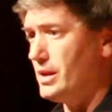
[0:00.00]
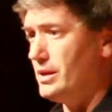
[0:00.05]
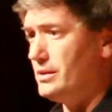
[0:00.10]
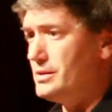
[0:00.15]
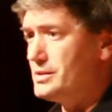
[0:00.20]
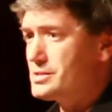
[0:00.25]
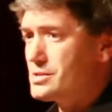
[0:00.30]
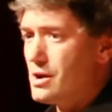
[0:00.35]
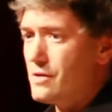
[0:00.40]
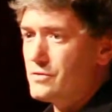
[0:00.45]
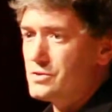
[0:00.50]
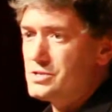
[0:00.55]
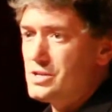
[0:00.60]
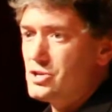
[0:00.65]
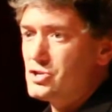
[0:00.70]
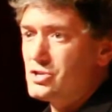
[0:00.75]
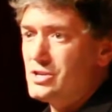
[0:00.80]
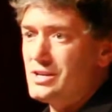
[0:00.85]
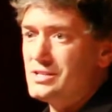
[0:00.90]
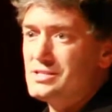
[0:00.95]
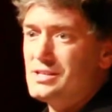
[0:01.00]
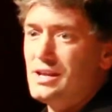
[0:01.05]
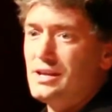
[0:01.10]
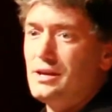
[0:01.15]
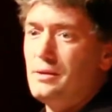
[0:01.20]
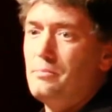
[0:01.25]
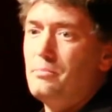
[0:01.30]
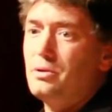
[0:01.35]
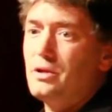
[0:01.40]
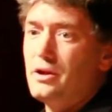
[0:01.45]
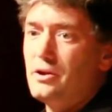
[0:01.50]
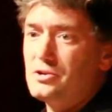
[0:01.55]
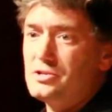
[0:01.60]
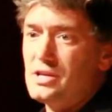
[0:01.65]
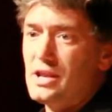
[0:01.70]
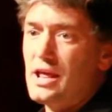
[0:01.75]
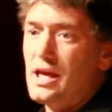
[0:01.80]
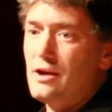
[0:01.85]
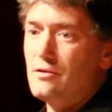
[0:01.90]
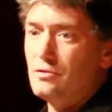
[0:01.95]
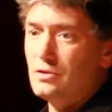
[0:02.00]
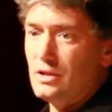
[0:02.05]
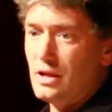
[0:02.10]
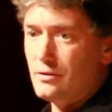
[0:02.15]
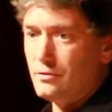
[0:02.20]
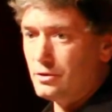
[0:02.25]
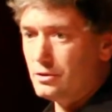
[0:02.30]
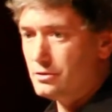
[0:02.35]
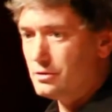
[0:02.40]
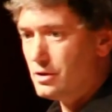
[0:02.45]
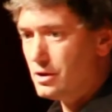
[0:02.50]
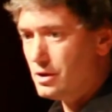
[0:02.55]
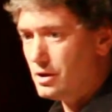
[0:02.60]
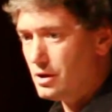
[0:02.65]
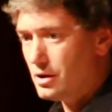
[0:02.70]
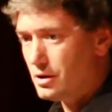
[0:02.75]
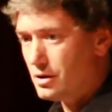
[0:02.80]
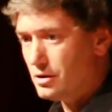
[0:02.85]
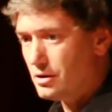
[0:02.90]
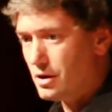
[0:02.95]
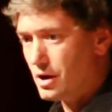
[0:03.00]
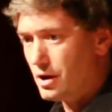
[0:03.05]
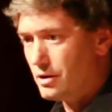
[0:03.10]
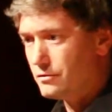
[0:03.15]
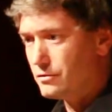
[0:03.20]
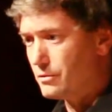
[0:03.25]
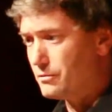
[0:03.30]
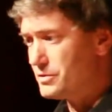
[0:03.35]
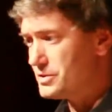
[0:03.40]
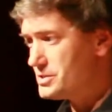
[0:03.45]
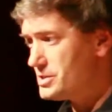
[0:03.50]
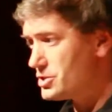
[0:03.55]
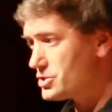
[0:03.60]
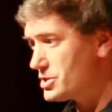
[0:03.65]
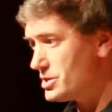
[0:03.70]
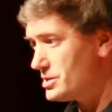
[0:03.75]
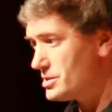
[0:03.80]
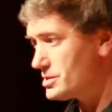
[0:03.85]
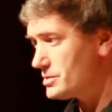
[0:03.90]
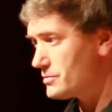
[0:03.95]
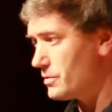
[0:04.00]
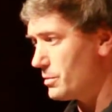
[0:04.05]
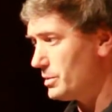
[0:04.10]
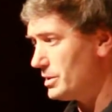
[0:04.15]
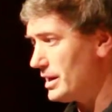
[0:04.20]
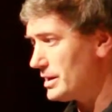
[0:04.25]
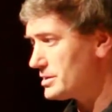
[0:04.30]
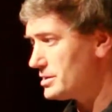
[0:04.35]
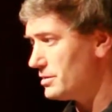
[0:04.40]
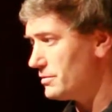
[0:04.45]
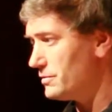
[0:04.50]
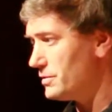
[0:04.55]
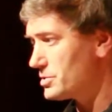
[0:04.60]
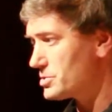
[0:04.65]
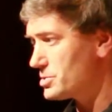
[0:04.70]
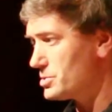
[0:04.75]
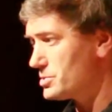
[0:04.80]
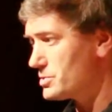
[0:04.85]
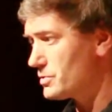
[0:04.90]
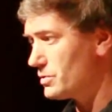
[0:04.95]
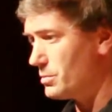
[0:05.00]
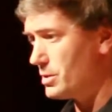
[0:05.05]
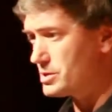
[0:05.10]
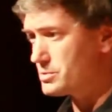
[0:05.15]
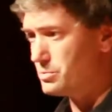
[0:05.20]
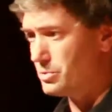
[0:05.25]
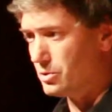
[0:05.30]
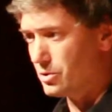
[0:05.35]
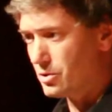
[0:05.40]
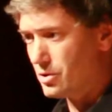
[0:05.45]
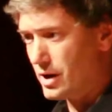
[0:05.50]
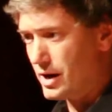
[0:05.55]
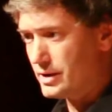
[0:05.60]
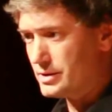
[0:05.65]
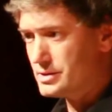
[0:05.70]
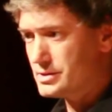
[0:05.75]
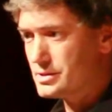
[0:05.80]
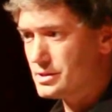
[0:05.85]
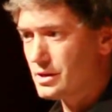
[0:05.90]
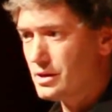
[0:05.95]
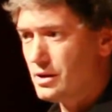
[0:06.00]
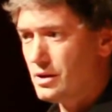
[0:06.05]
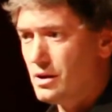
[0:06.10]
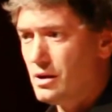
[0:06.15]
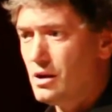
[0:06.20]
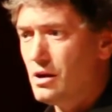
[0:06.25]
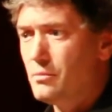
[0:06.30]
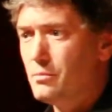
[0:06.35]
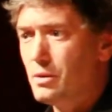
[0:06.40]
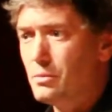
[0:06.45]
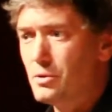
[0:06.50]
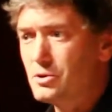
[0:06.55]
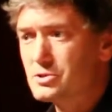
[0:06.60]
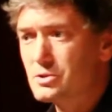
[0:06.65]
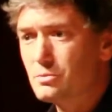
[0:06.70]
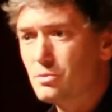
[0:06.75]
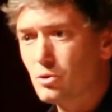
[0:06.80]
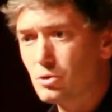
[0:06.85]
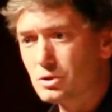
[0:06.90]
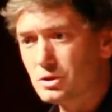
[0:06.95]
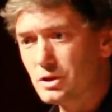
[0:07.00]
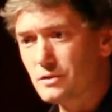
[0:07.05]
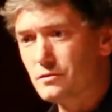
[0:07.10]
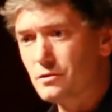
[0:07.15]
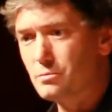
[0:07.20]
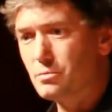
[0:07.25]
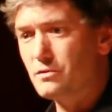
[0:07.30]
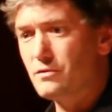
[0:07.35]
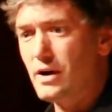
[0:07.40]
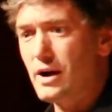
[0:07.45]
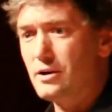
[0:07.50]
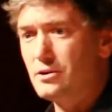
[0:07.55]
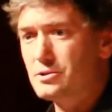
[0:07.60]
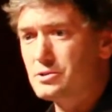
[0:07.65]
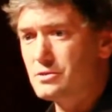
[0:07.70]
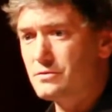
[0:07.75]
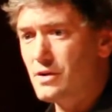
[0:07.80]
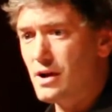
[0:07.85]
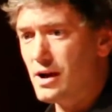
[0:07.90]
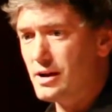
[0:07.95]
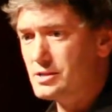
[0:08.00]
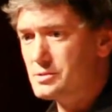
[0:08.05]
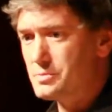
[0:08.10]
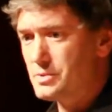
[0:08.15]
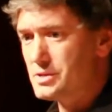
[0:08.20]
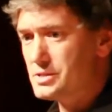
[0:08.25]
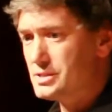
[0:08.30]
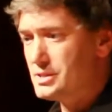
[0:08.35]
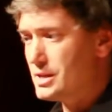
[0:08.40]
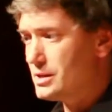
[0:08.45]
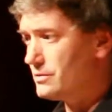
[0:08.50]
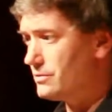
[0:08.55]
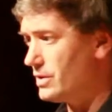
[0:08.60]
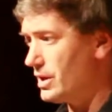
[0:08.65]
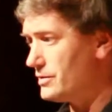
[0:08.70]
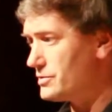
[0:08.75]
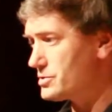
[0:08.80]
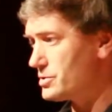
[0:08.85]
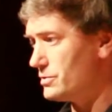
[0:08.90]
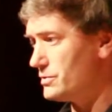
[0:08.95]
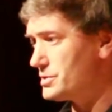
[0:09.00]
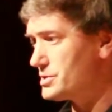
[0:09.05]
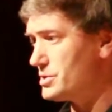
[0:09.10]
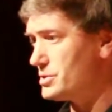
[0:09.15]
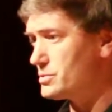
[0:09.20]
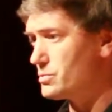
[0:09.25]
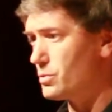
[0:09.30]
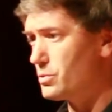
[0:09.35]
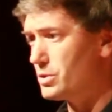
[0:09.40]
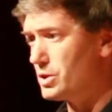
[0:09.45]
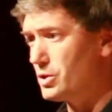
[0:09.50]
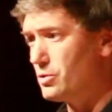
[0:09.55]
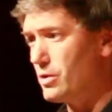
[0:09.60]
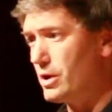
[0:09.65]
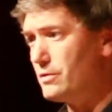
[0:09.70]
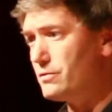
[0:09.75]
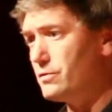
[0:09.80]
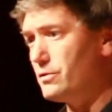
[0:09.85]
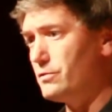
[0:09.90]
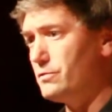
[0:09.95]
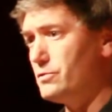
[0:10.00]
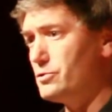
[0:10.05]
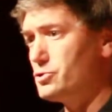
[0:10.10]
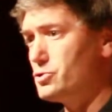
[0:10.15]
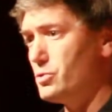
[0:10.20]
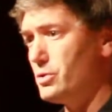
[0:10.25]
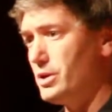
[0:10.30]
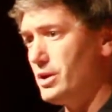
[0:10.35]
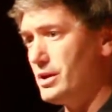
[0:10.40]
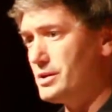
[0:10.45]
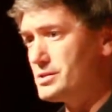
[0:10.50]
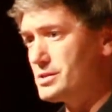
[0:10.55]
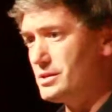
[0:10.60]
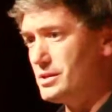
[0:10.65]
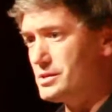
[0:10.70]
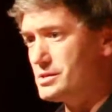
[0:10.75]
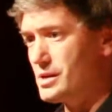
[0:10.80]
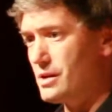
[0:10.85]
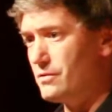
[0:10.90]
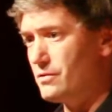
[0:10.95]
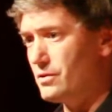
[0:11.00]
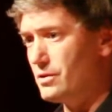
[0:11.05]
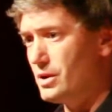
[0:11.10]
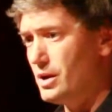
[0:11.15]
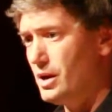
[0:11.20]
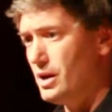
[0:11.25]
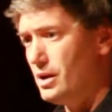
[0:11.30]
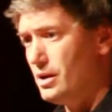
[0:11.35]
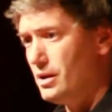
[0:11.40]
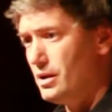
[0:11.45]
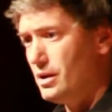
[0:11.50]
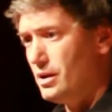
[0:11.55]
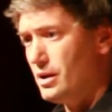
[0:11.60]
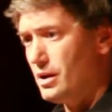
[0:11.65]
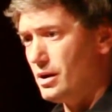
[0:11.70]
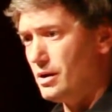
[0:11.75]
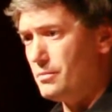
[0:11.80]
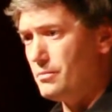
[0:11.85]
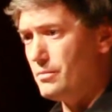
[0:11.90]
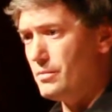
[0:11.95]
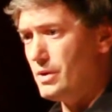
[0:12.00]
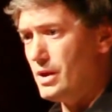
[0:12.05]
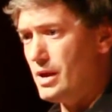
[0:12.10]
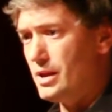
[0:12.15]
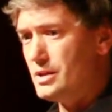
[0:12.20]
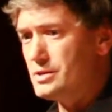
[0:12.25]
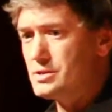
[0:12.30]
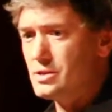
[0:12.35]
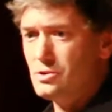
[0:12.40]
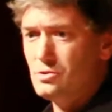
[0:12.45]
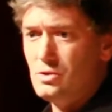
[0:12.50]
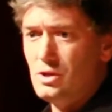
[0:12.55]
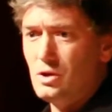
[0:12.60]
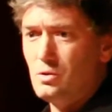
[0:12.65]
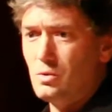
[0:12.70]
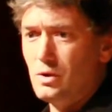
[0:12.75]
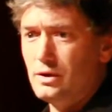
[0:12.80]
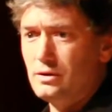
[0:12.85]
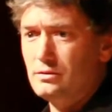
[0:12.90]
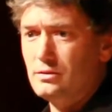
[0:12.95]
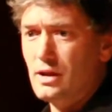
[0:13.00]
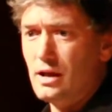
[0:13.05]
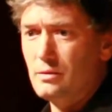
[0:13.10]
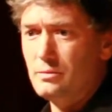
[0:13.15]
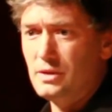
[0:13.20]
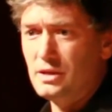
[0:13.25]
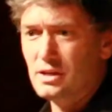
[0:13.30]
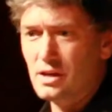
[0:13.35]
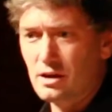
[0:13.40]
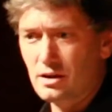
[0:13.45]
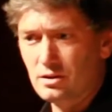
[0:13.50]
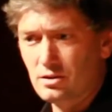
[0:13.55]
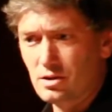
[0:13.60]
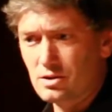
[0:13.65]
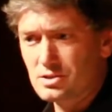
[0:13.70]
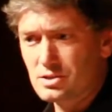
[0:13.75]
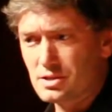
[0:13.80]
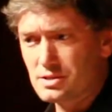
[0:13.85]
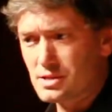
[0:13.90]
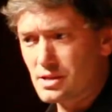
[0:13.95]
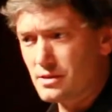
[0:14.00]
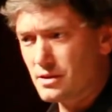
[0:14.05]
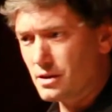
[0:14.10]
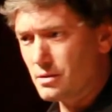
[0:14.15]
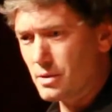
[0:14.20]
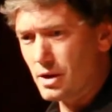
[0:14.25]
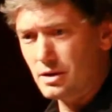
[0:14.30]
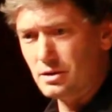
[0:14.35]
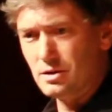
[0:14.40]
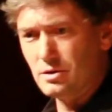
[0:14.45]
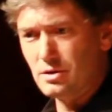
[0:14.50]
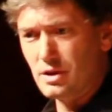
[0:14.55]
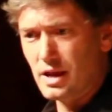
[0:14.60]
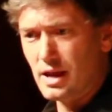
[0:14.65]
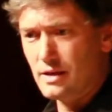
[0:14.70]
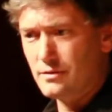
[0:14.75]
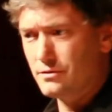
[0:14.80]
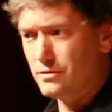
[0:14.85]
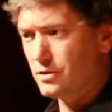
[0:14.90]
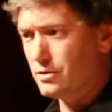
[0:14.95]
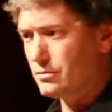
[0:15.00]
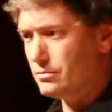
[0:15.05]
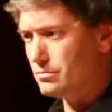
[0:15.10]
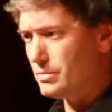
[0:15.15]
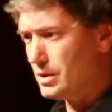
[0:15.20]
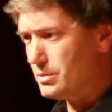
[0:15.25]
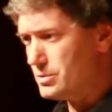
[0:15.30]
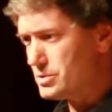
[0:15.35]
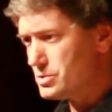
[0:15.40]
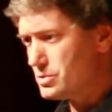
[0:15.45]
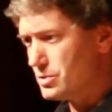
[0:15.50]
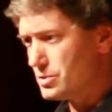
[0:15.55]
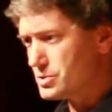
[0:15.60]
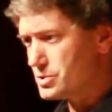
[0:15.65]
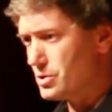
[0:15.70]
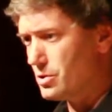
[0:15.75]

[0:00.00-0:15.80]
This conversation has taken players at every level, from physicians, from elected officials, from us bureaucrats, but most importantly from providers of hospice and end-of-life services. We're really grateful for joining us in this effort. And it's a unique one. Alameda County launched this, I think, about a year and a half, maybe 2 years